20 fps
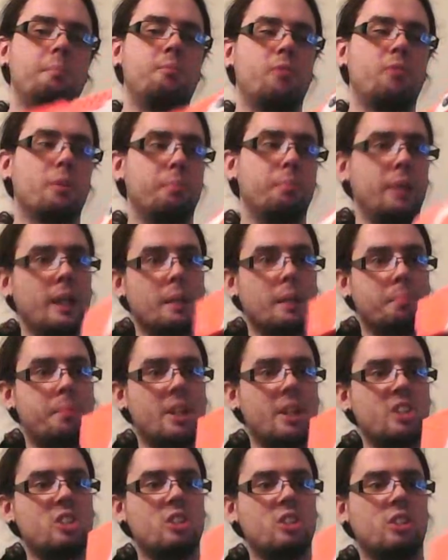for being a
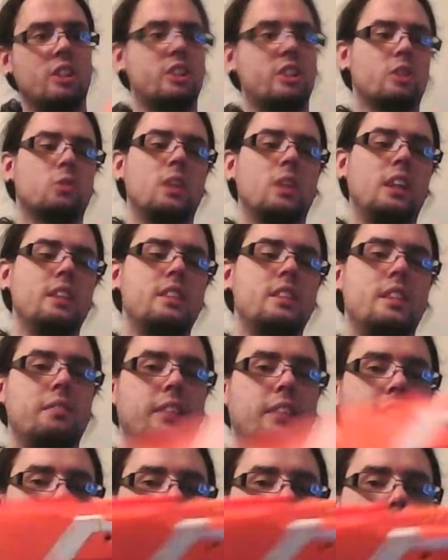pistol, it's a
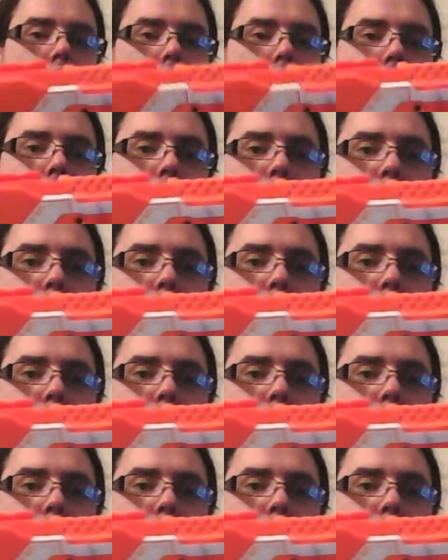relatively large